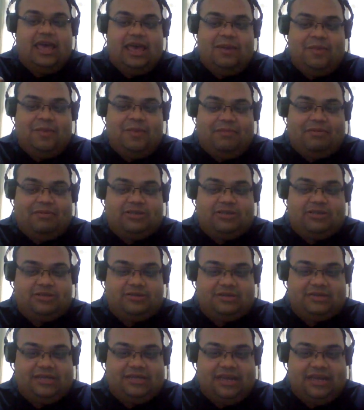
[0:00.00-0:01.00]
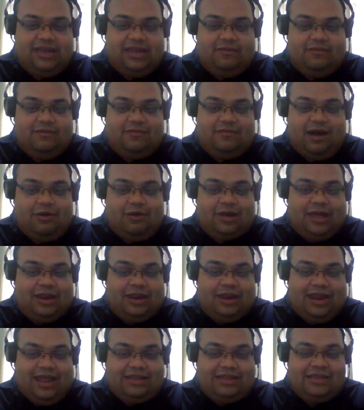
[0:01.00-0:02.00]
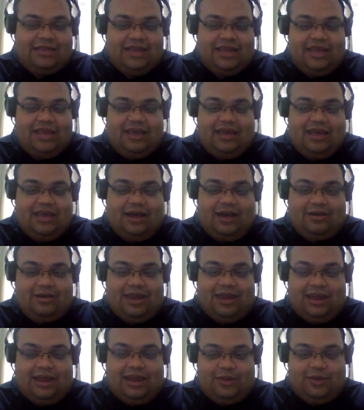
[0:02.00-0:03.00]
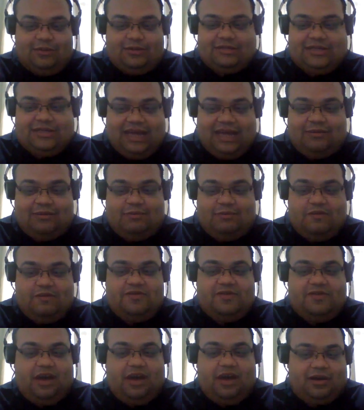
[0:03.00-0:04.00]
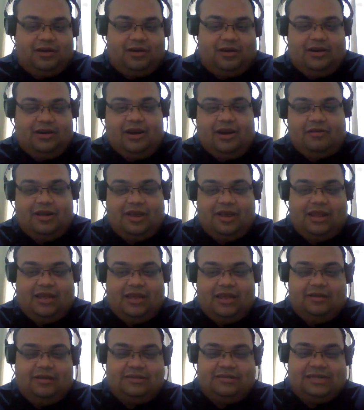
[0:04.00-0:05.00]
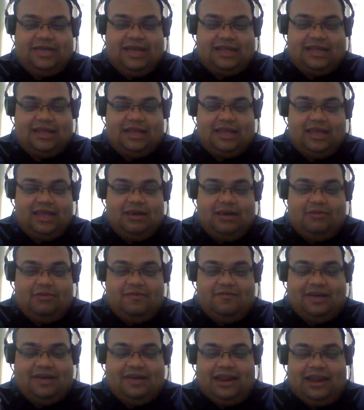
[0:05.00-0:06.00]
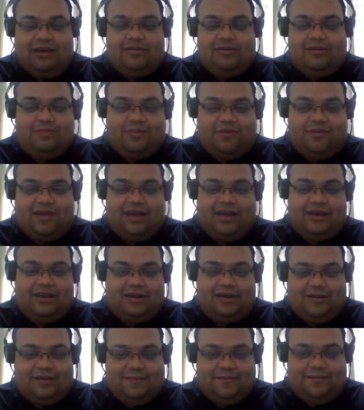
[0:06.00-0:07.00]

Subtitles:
and maybe to study how can I use that with Docker? How can I use that with a cloud provider?